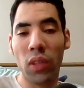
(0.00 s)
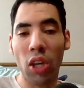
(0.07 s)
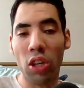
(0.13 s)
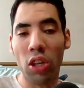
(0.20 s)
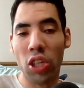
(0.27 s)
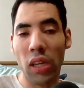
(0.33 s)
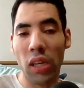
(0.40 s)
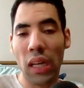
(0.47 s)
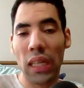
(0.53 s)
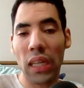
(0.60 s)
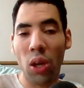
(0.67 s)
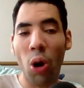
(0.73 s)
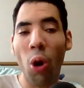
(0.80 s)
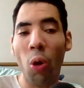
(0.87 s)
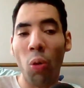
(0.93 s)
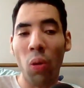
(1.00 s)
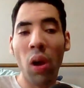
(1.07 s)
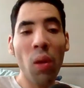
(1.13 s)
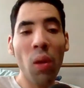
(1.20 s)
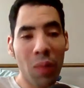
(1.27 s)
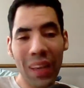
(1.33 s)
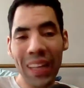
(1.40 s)
Young Justice after the whole?
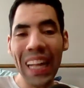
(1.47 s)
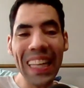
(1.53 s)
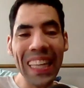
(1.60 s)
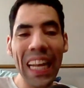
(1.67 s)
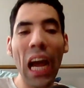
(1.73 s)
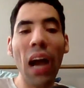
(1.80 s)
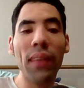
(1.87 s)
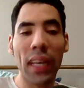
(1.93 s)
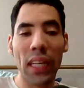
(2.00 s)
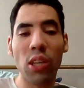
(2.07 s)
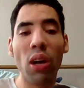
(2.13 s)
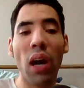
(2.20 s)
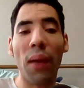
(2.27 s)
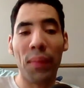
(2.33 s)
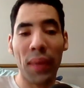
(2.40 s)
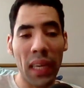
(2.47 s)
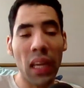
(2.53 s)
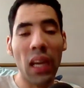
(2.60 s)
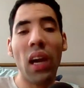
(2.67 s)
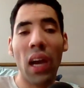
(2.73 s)
Because you have to get out of here so happy.